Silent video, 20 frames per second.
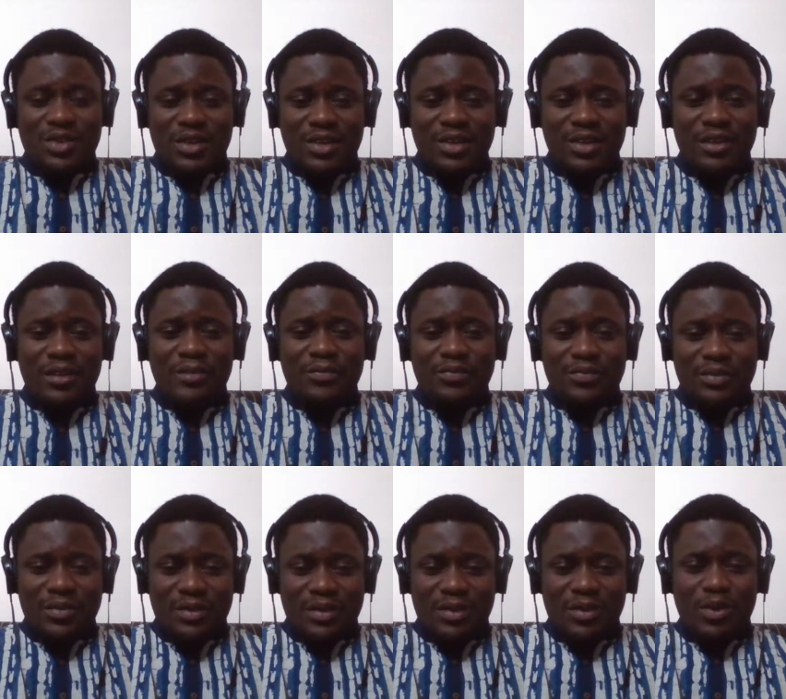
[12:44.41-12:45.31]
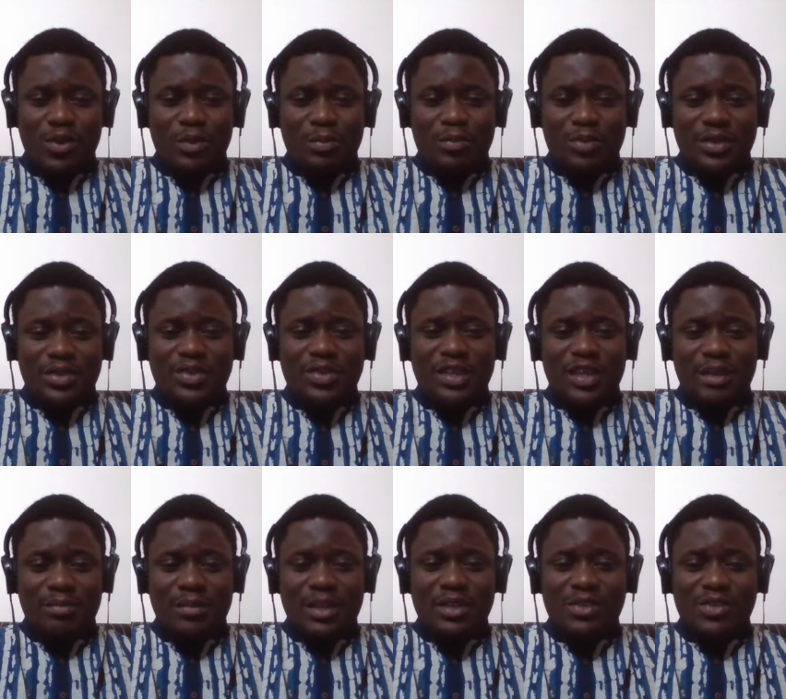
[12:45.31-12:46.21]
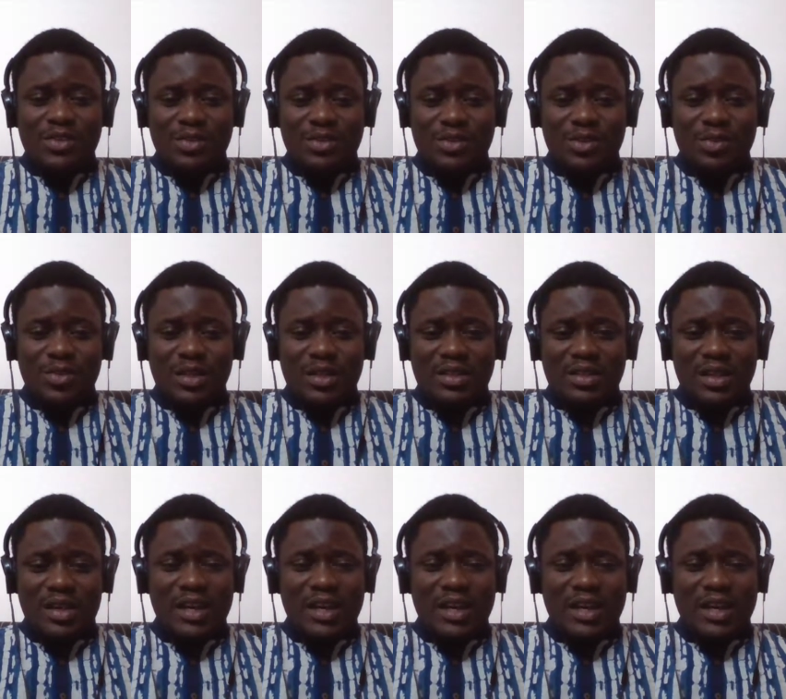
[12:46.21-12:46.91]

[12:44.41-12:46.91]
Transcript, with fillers: a corporate dimension to it.